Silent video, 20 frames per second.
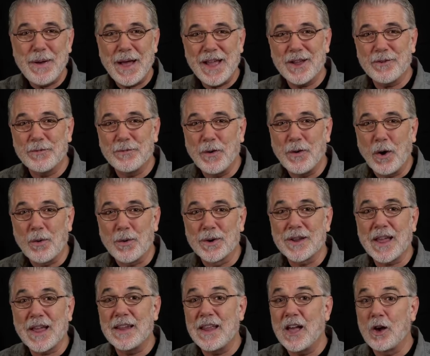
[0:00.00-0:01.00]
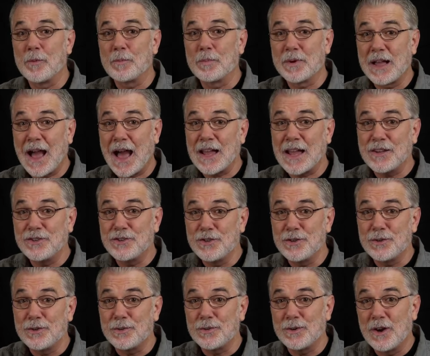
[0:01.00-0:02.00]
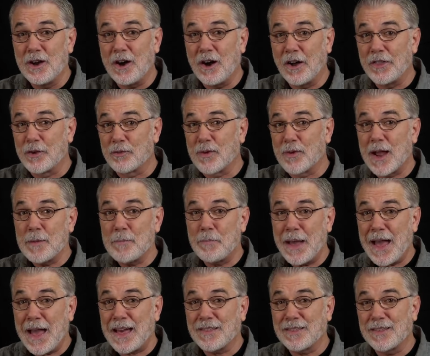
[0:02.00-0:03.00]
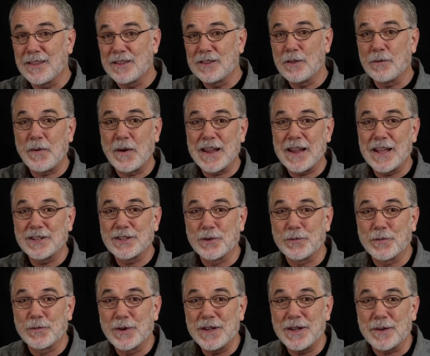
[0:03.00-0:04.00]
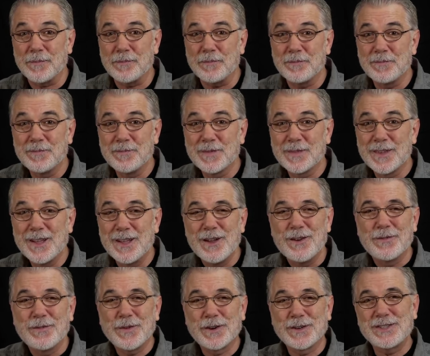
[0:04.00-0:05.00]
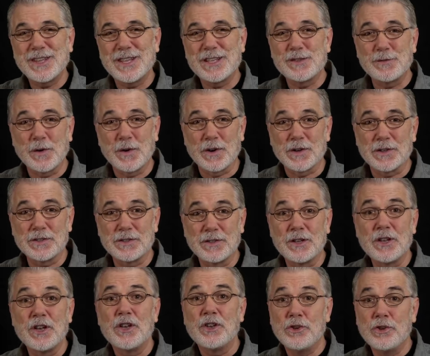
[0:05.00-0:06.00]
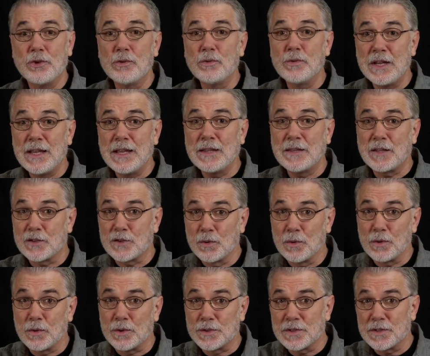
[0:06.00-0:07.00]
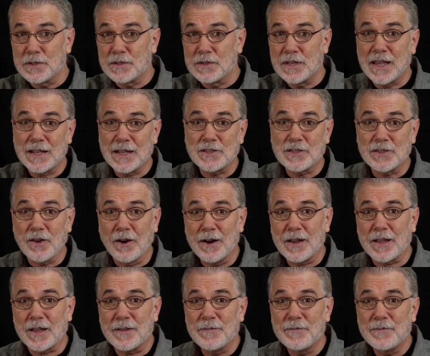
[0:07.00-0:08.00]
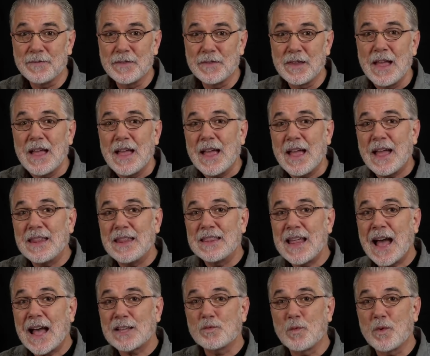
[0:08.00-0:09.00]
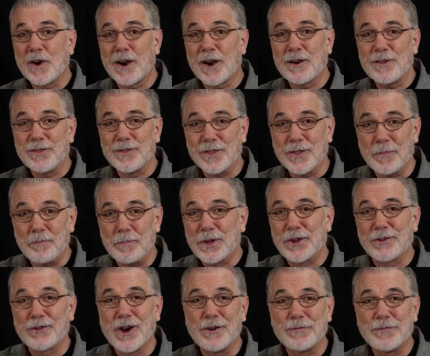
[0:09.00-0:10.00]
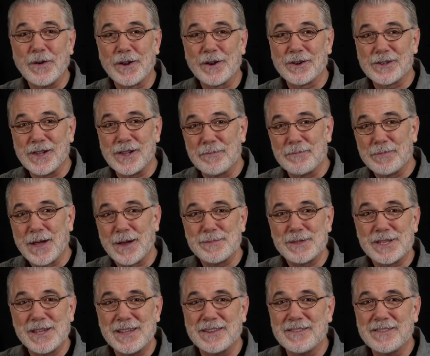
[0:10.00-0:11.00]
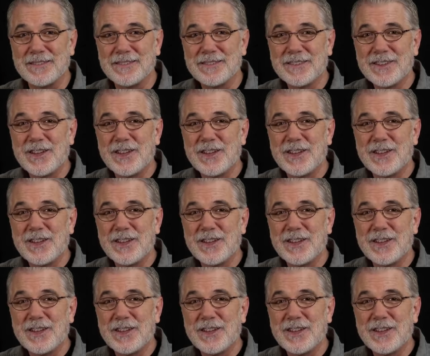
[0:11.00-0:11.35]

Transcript: to pay it forward and help guide you on the right path to financial freedom. First things first, you need the tools to get started. And that's where the Builderall Funnel Club comes in.